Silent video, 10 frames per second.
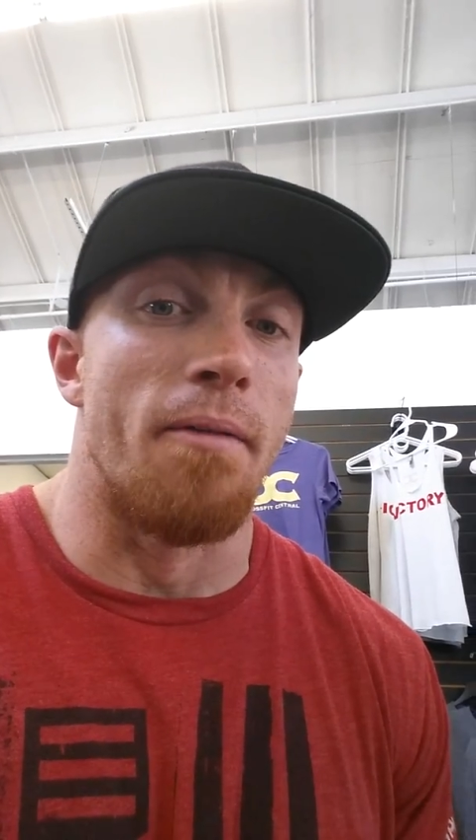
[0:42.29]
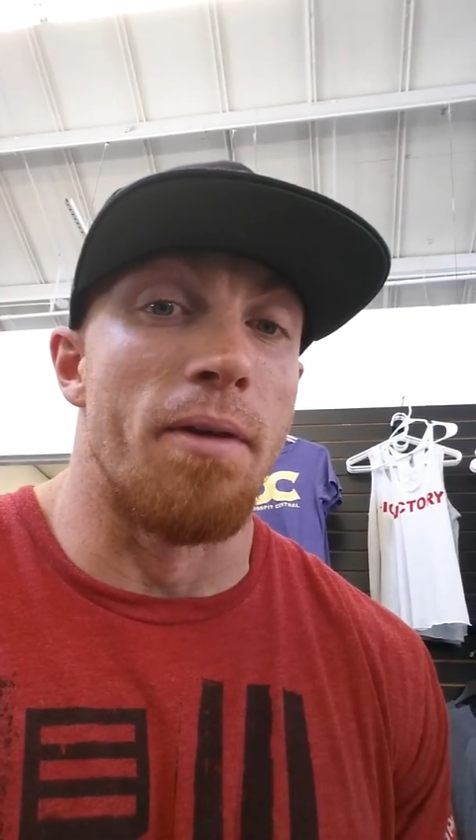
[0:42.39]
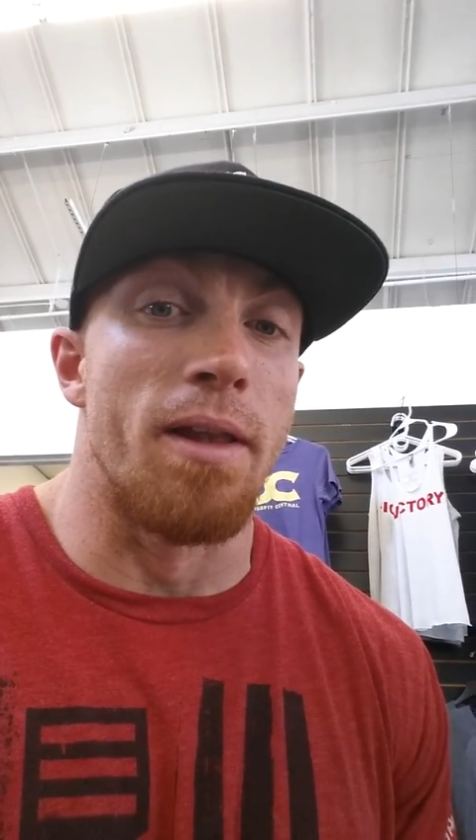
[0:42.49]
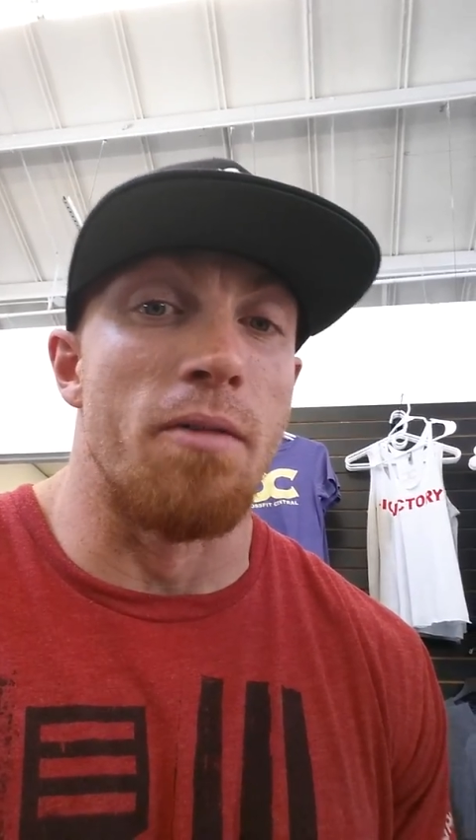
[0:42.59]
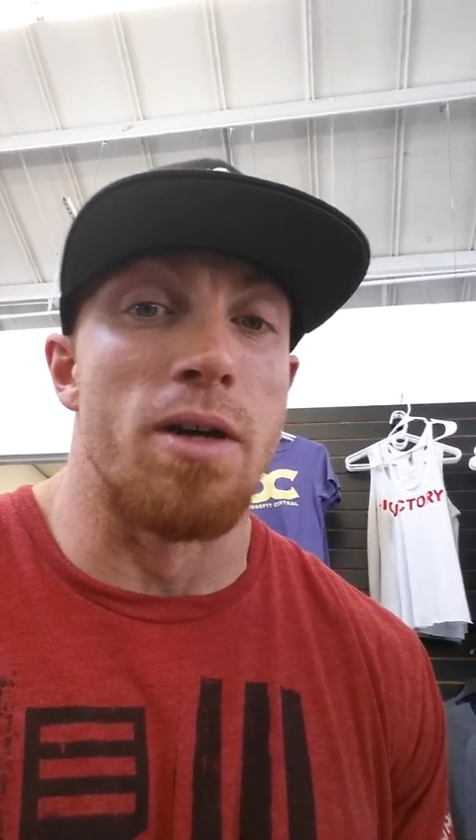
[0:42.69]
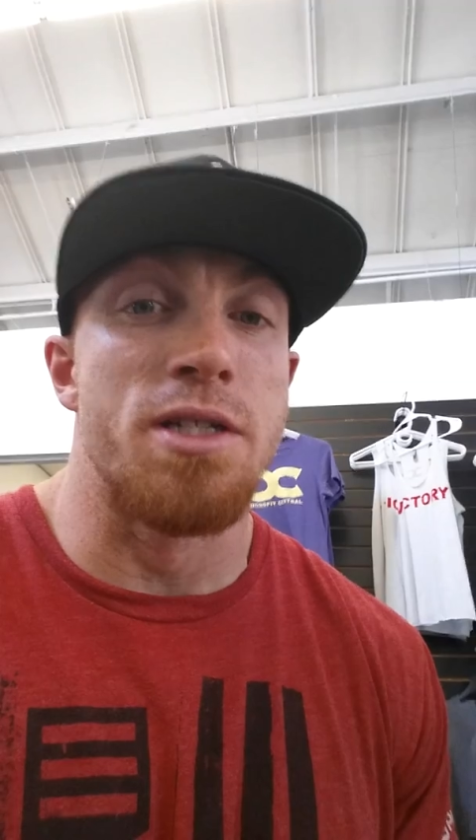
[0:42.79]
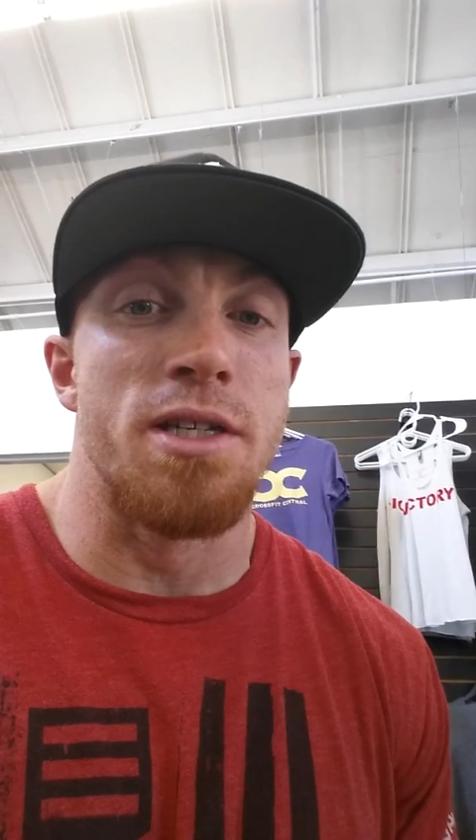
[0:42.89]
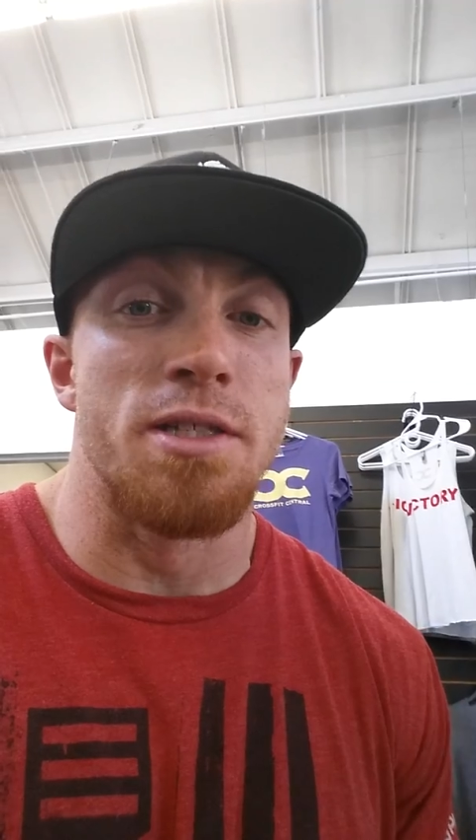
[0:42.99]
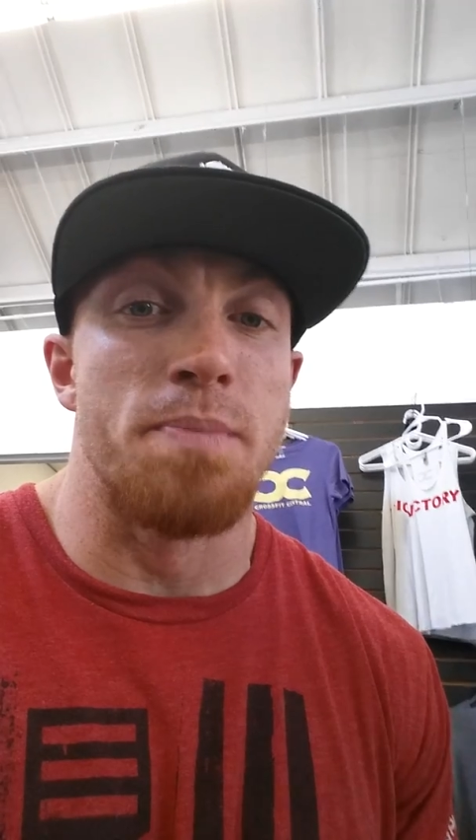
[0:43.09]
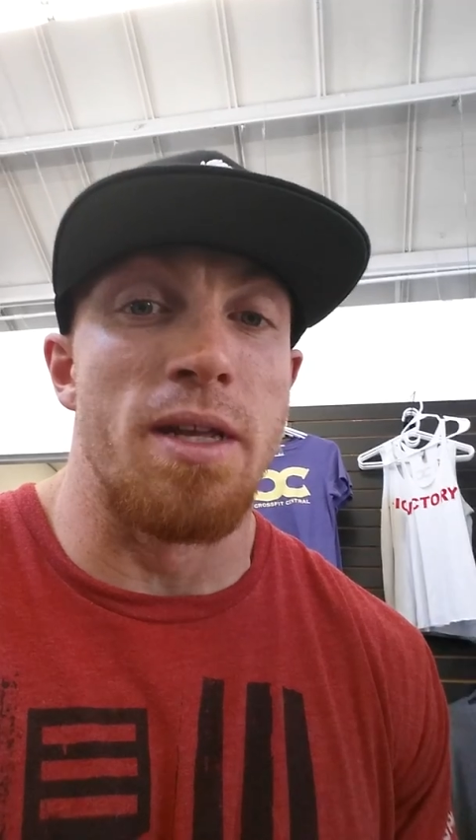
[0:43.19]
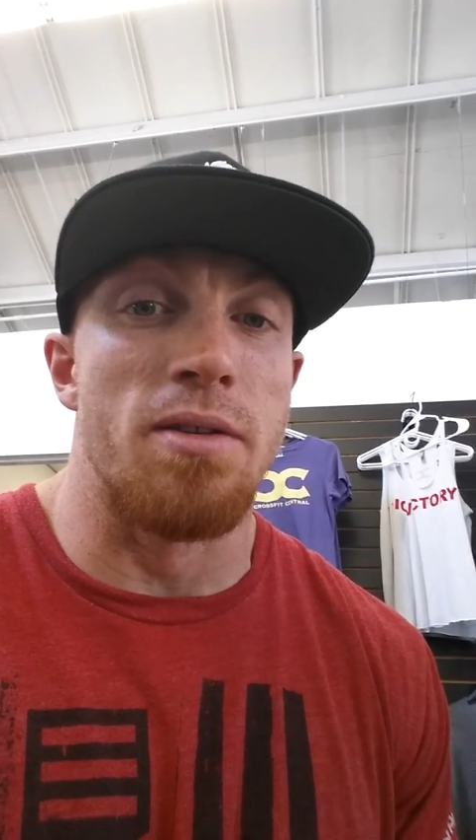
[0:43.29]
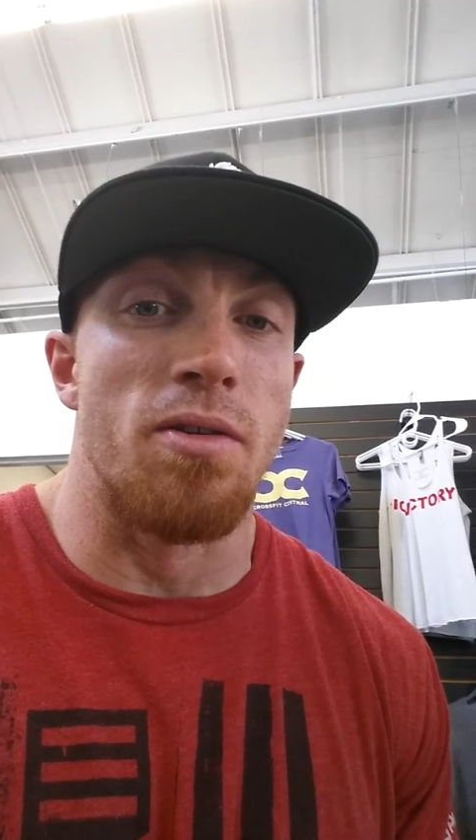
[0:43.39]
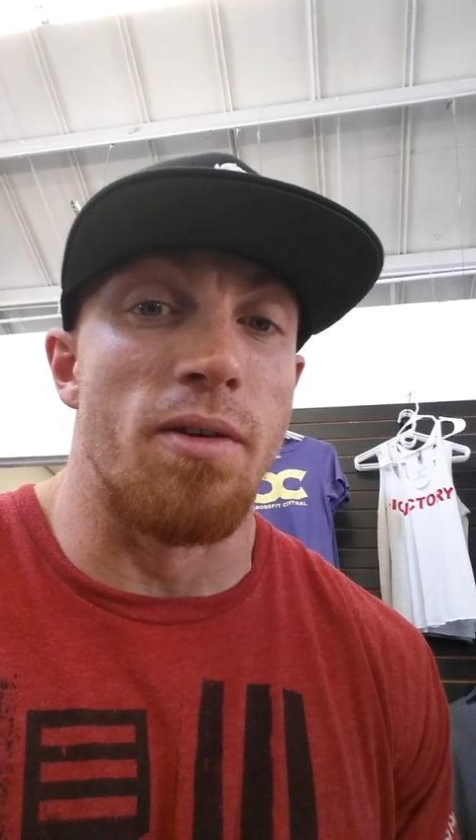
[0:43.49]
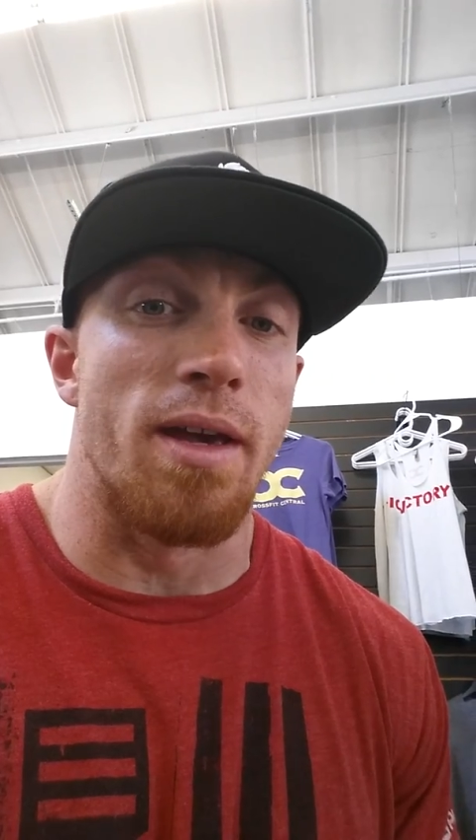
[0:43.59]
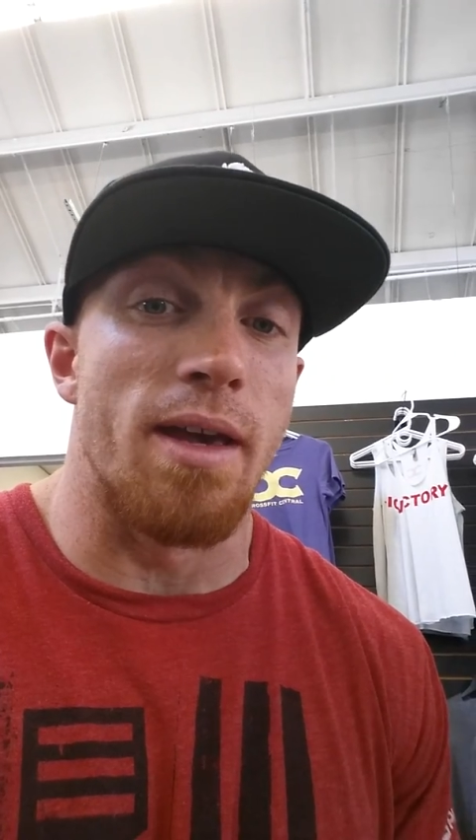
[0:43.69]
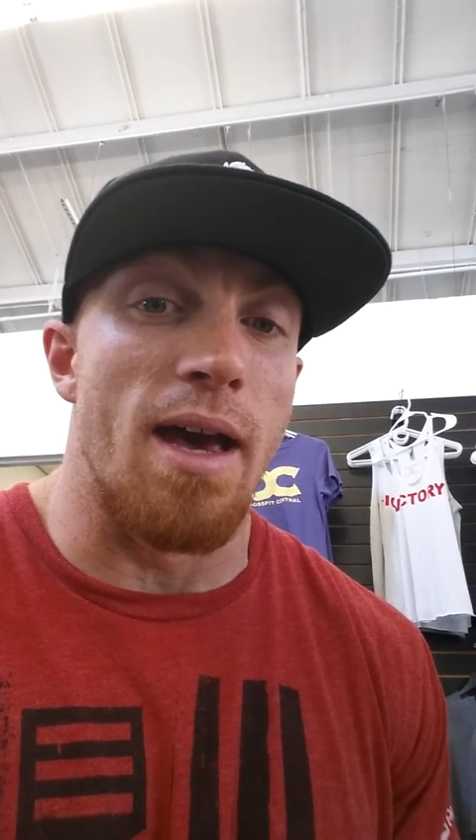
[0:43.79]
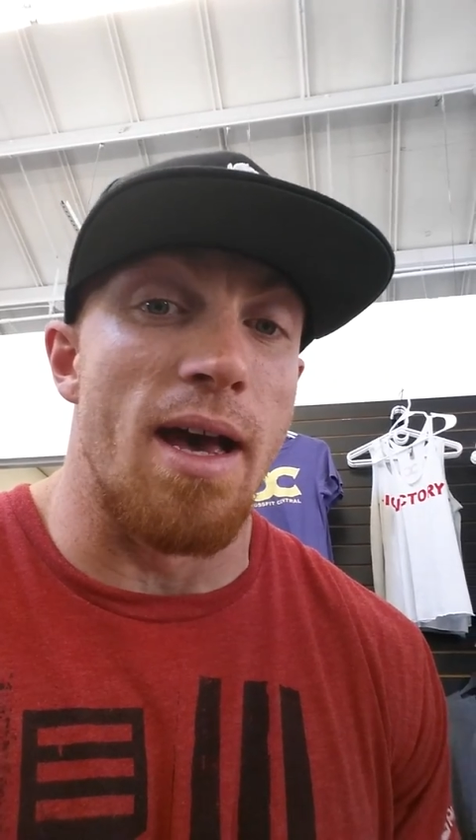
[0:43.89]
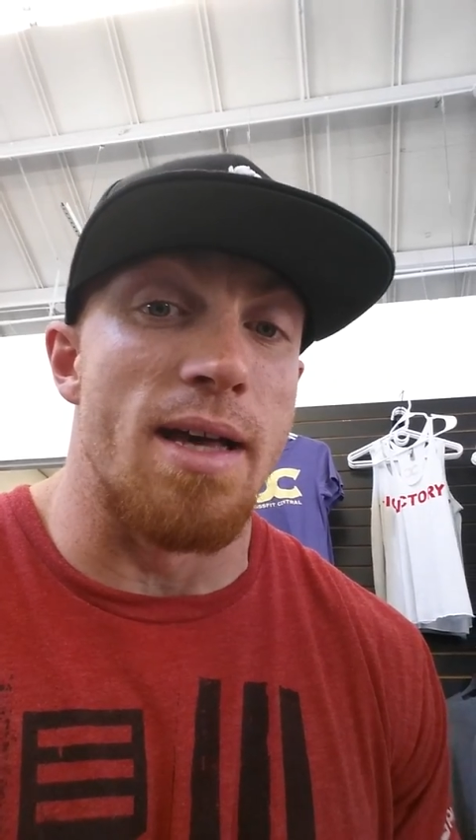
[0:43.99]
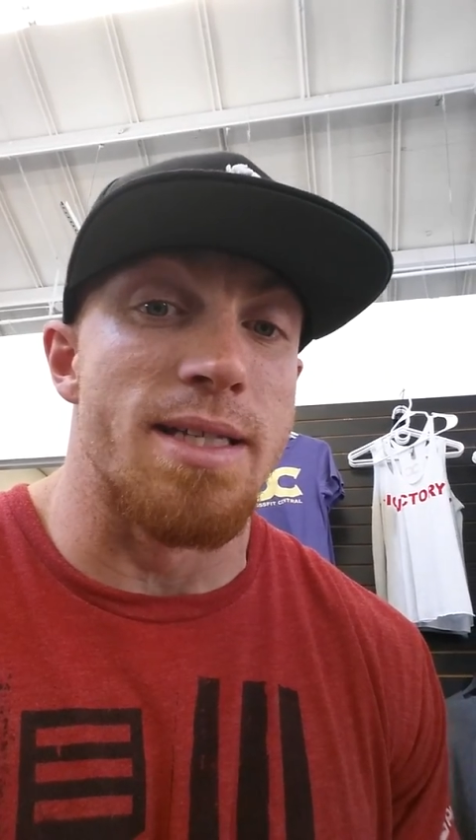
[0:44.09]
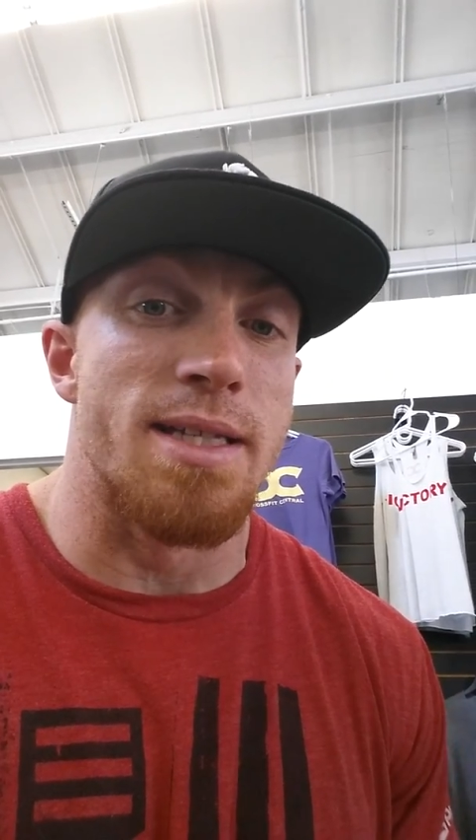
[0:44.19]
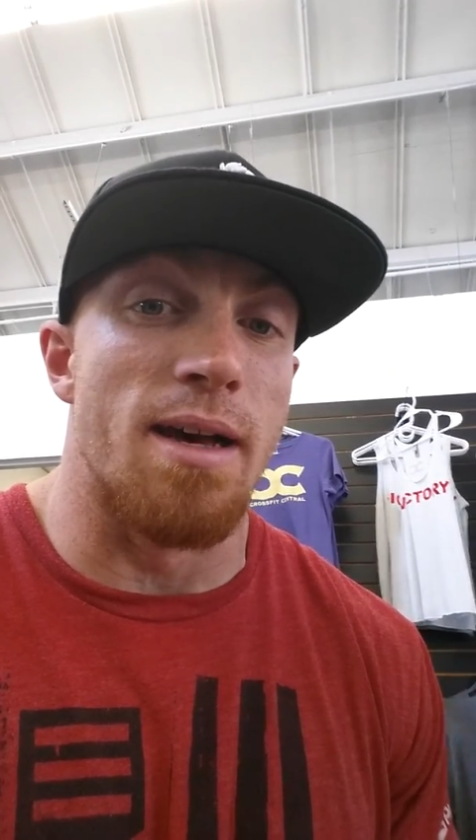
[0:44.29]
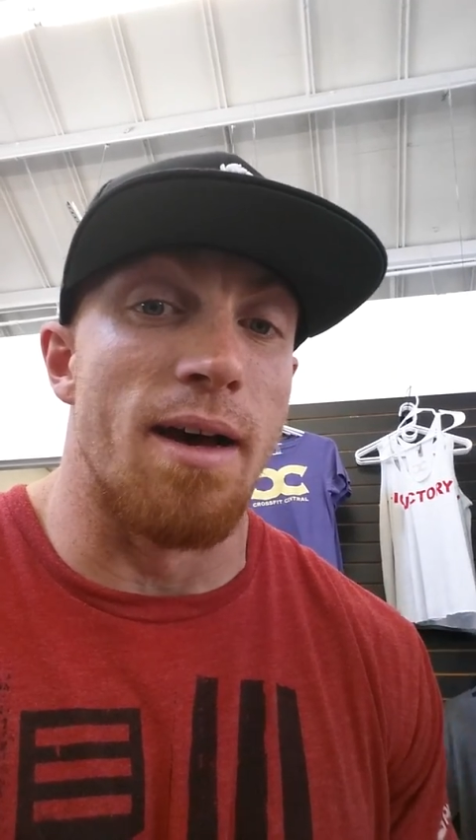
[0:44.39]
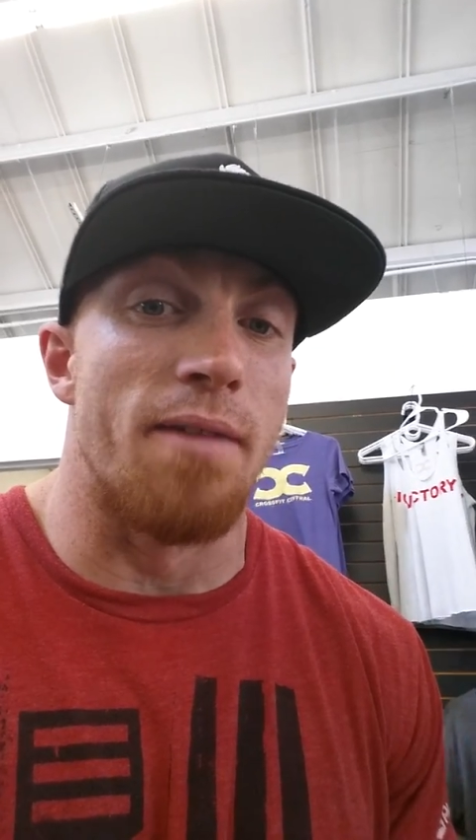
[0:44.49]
really what she's been doing as